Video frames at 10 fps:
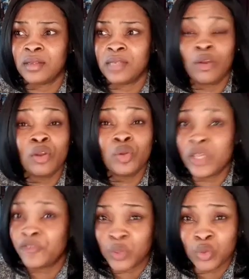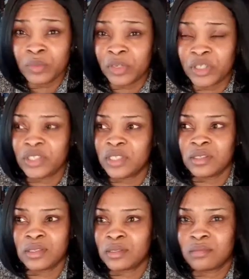They're not looking for too much. They're
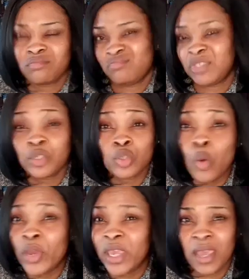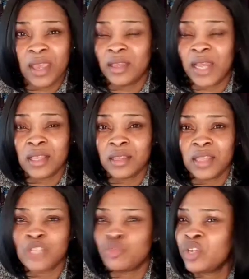just okay. Like,
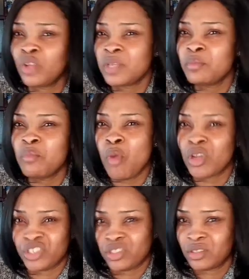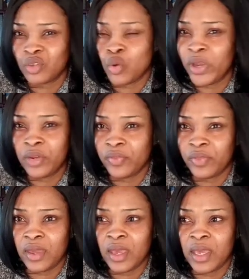there's really nothing much going on
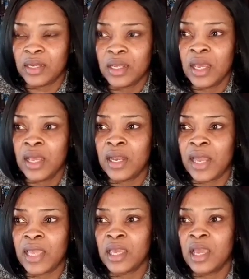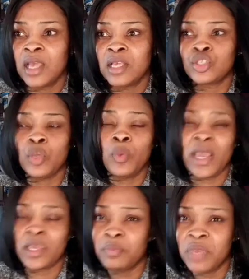there. And like someone
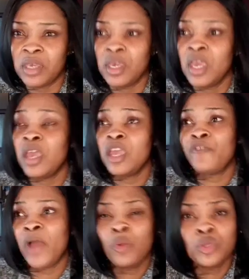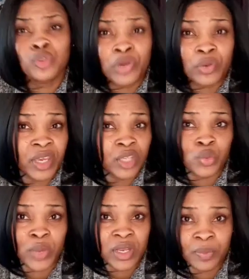like me, if I want to relocate
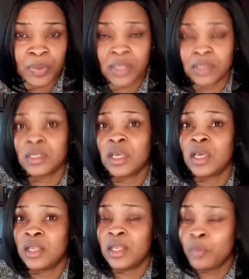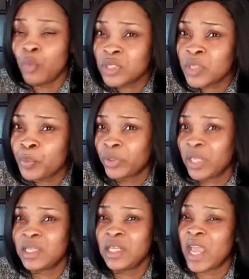to any place, the most
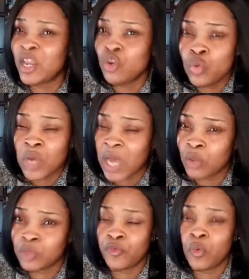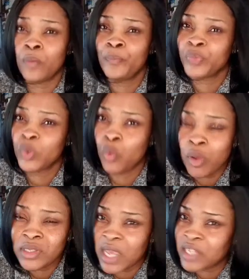important thing I look out for,
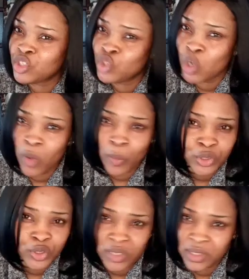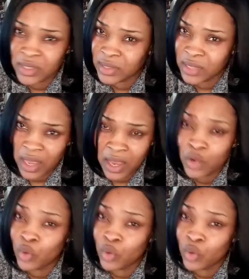what are the job opportunities there?